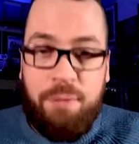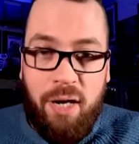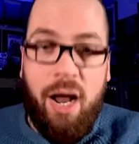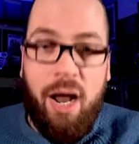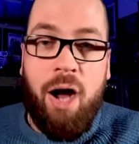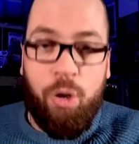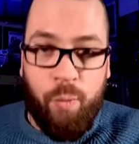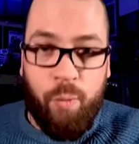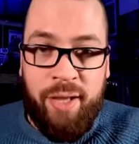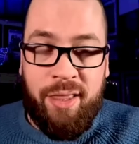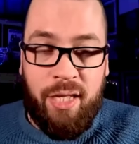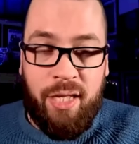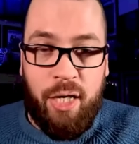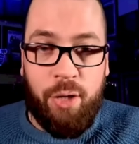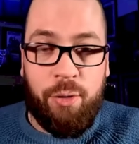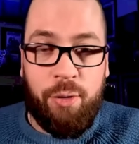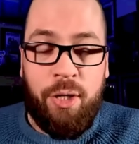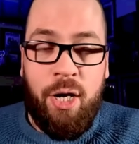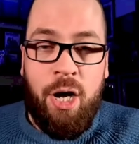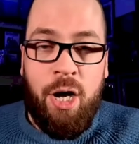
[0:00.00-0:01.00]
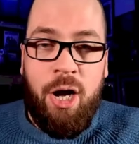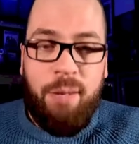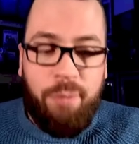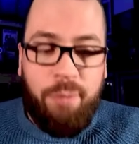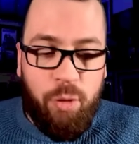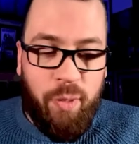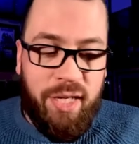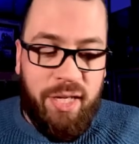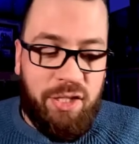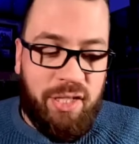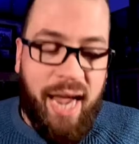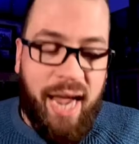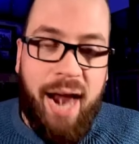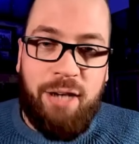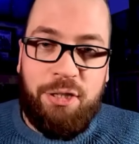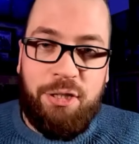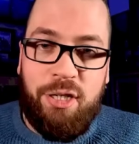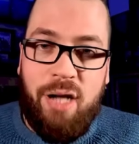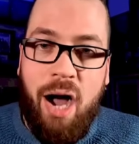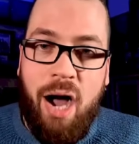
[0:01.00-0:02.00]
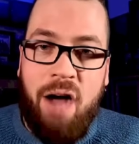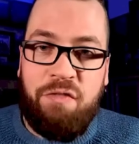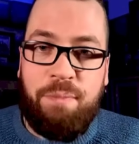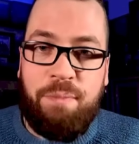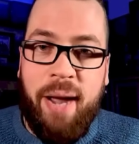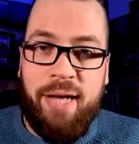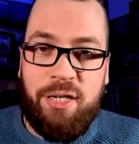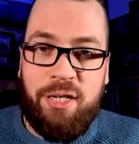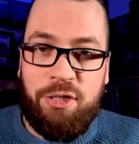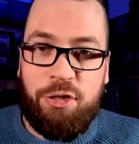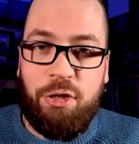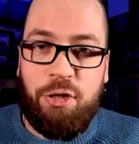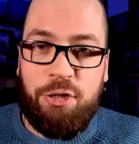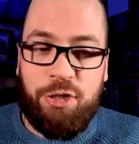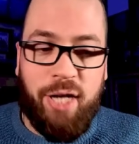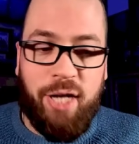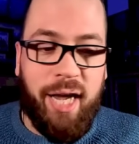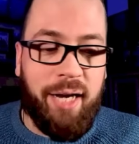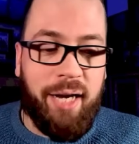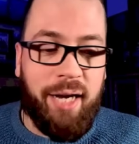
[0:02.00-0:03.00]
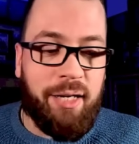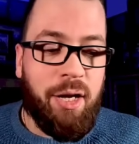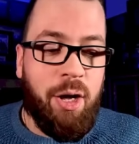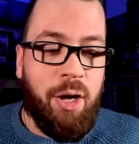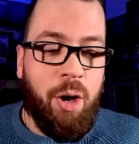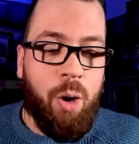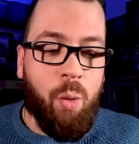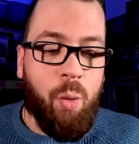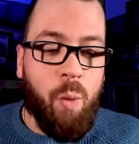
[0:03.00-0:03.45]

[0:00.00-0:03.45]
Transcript: hopped along with you, but we started off by discussing